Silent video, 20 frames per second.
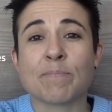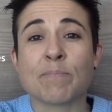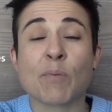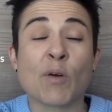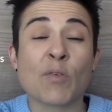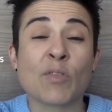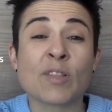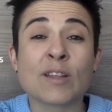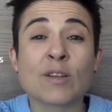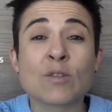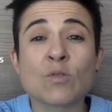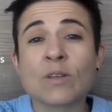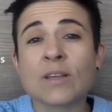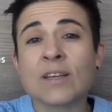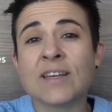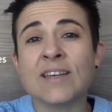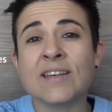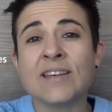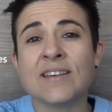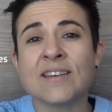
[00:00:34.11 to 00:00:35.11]
both
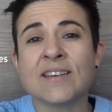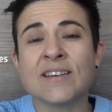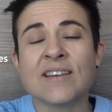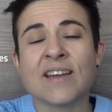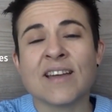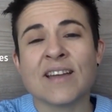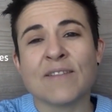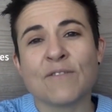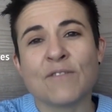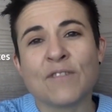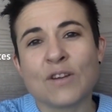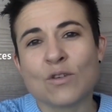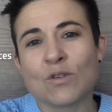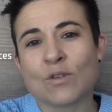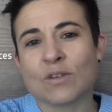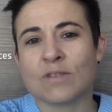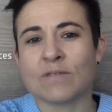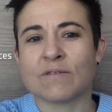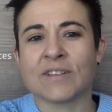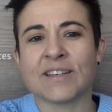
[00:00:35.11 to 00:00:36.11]
literally and
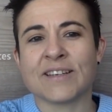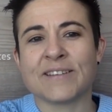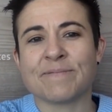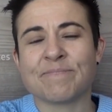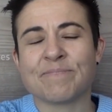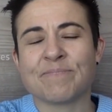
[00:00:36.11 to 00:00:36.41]
figuratively.